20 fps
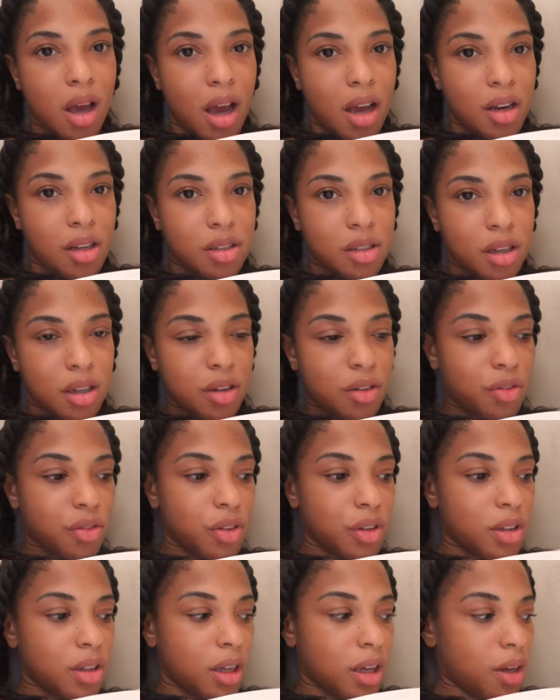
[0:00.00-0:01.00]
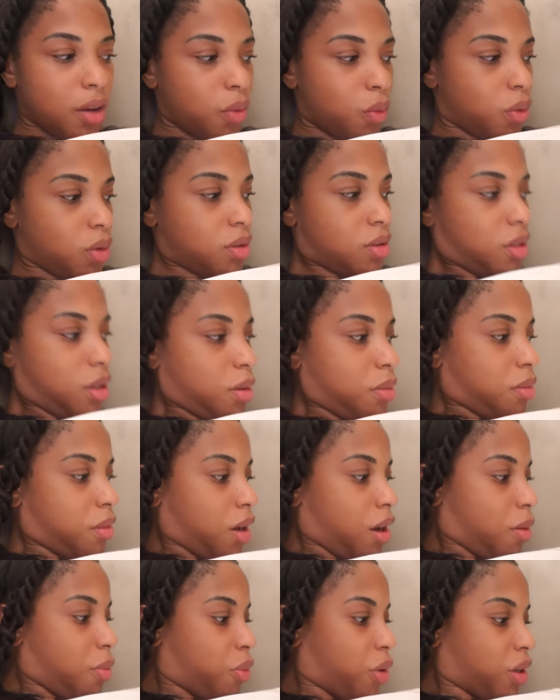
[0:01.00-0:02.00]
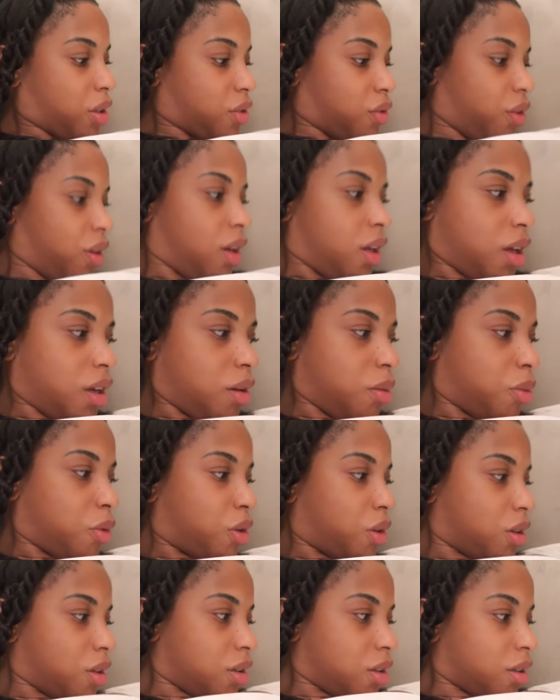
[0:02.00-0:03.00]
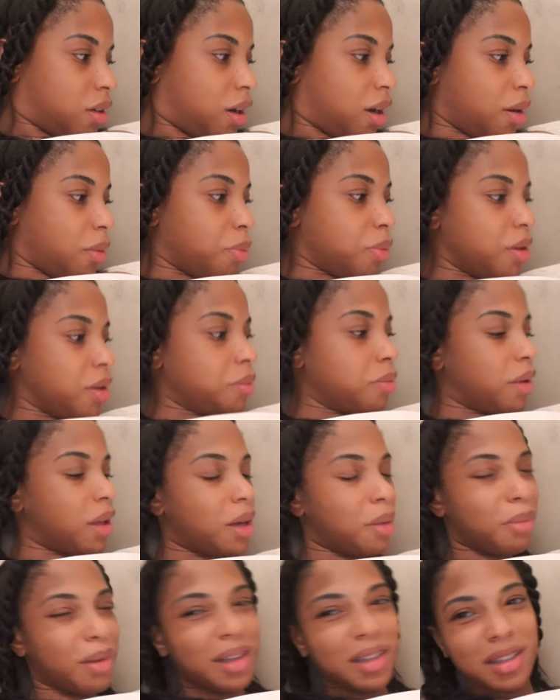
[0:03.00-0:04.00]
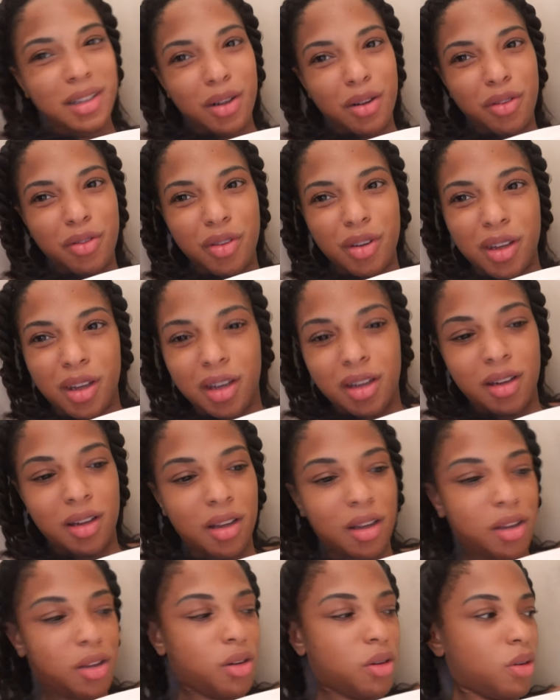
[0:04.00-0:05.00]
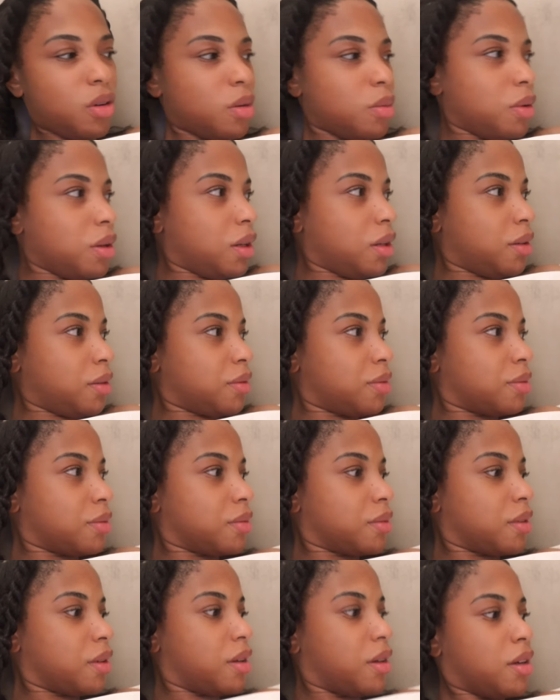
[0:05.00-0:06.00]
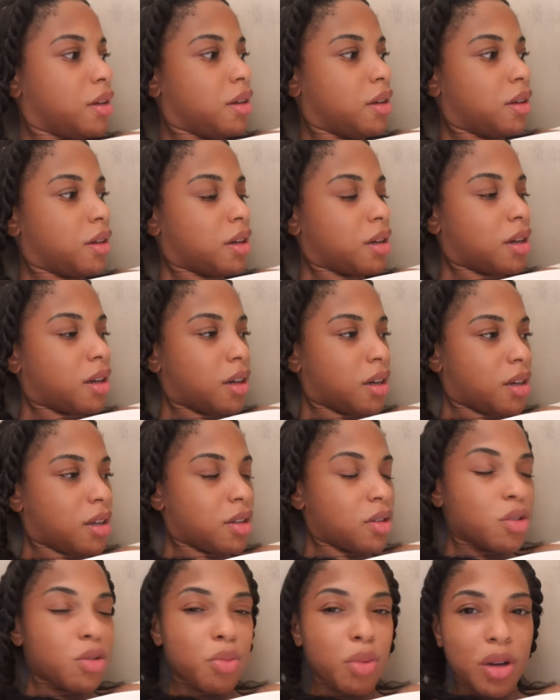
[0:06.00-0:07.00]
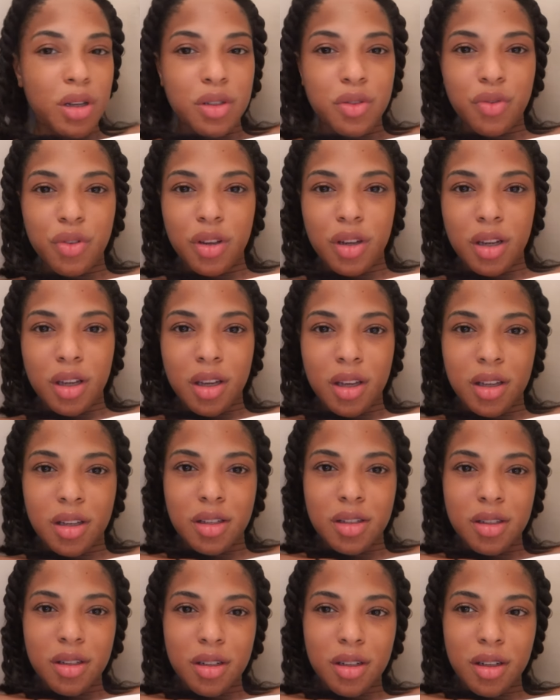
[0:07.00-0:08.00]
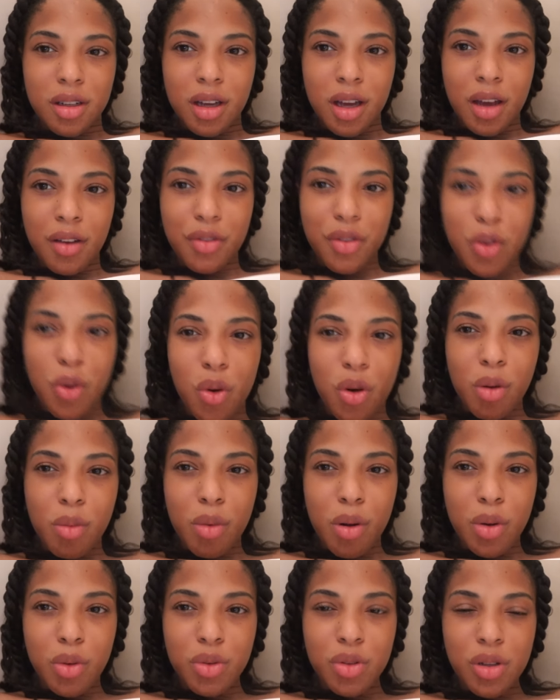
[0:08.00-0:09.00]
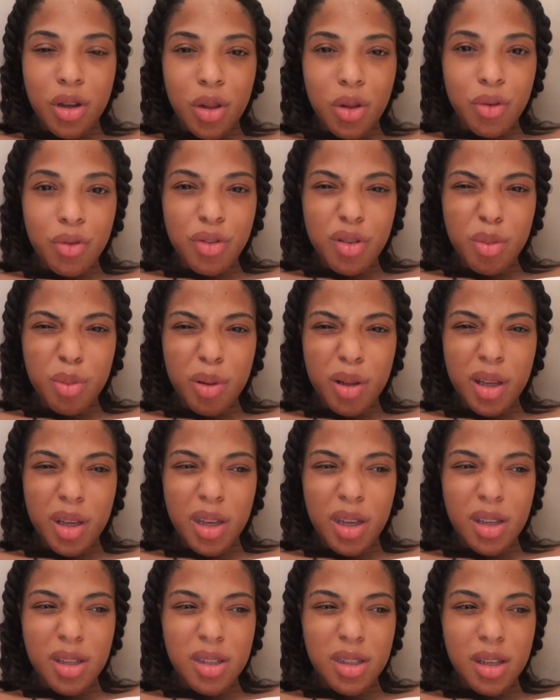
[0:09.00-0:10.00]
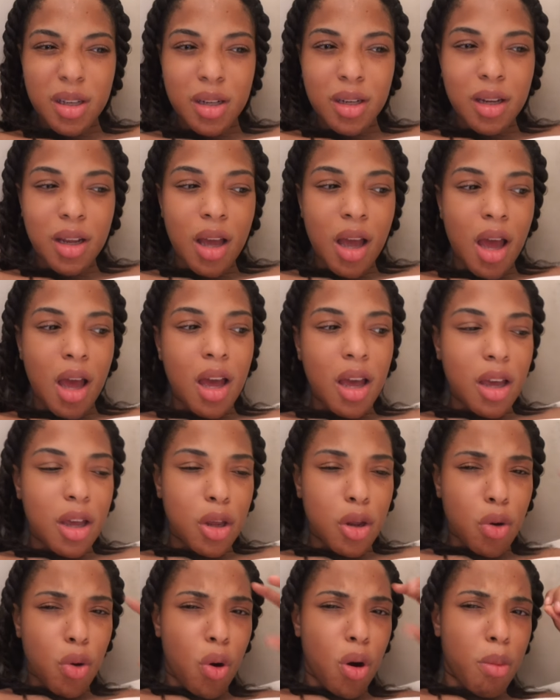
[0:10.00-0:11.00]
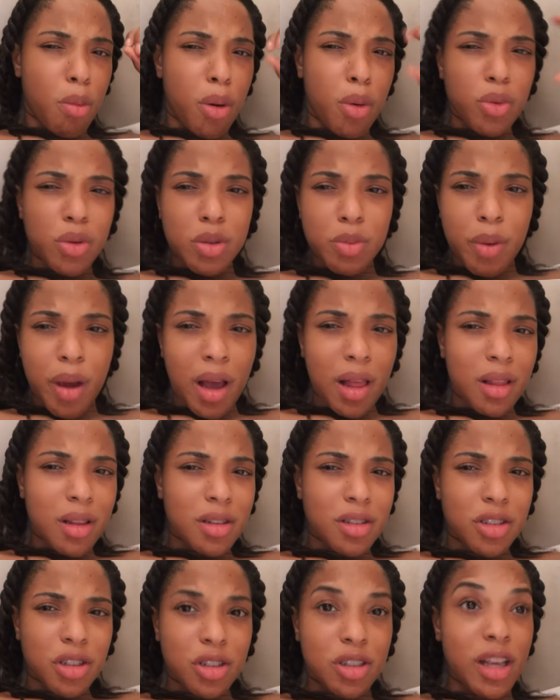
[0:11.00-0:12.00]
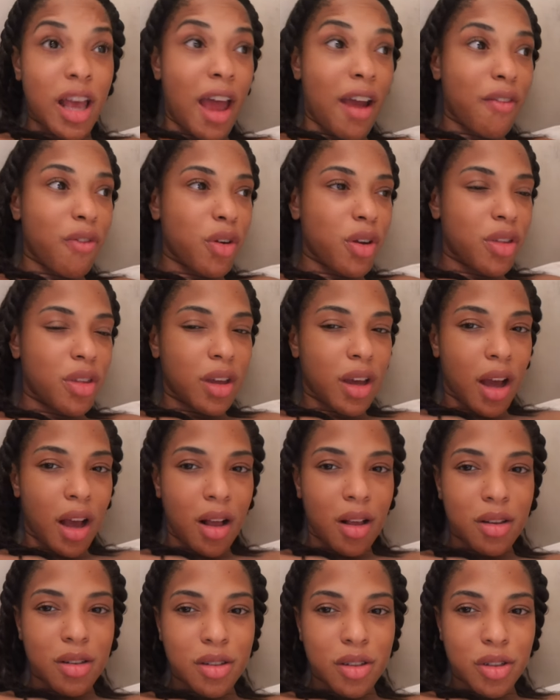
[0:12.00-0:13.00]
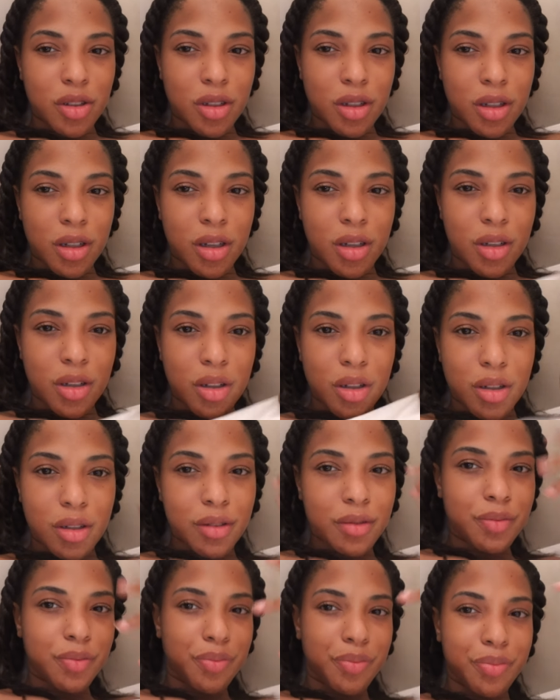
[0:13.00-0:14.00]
I just kind of feel like once I'm not breastfeeding anymore, I'll be like myself again. Like, you know what I mean? Because breastfeeding is gonna have your hormones all over the place, and your hormones balance just everything else in your